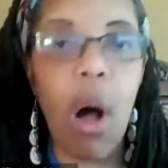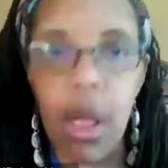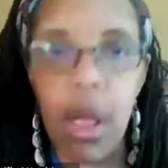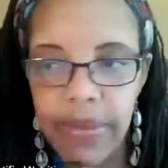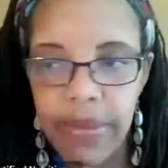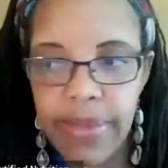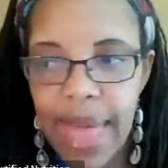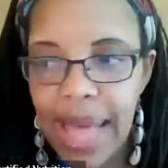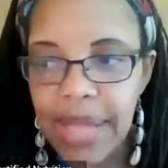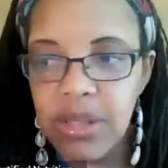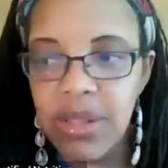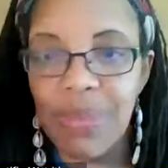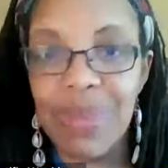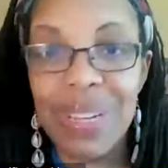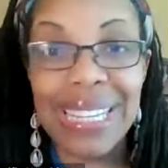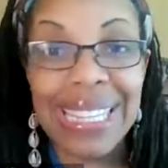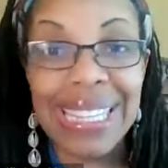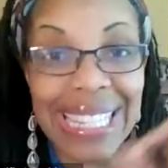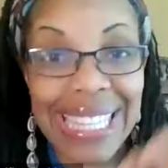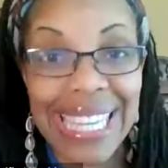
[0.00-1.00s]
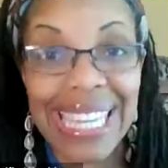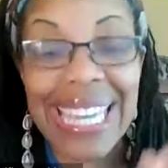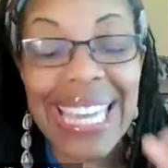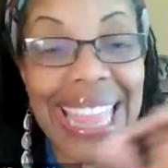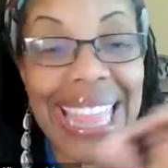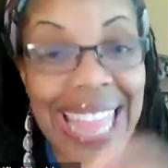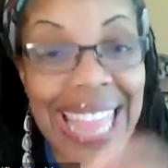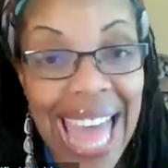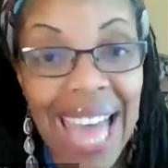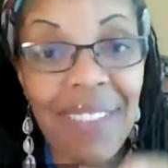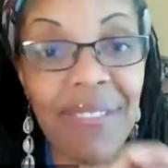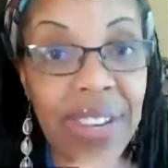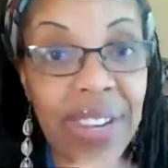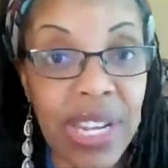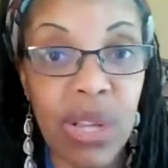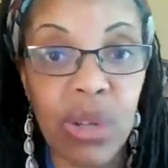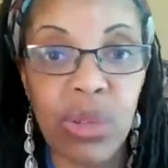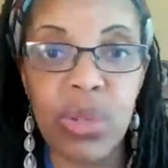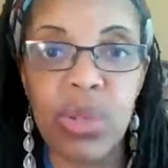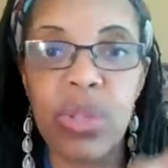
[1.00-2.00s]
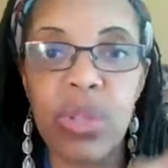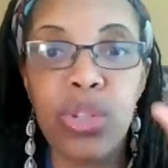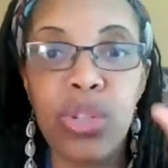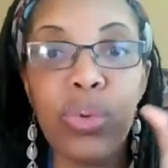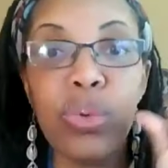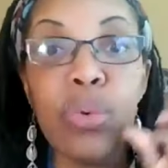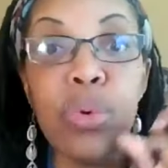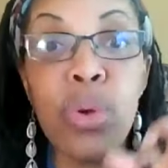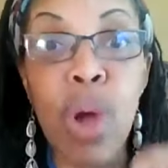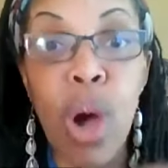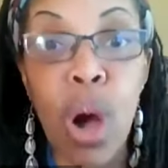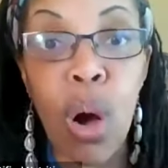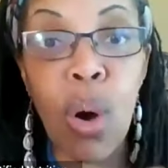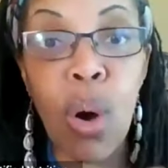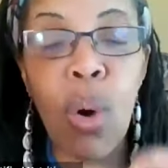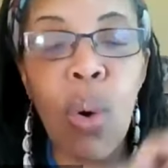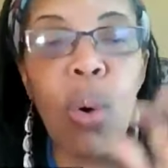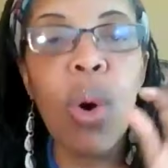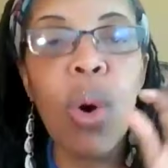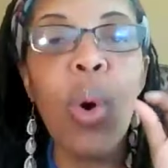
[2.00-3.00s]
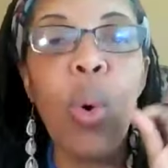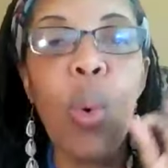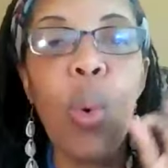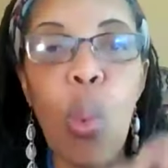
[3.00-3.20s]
all of that. So I'm going to link that video so that you know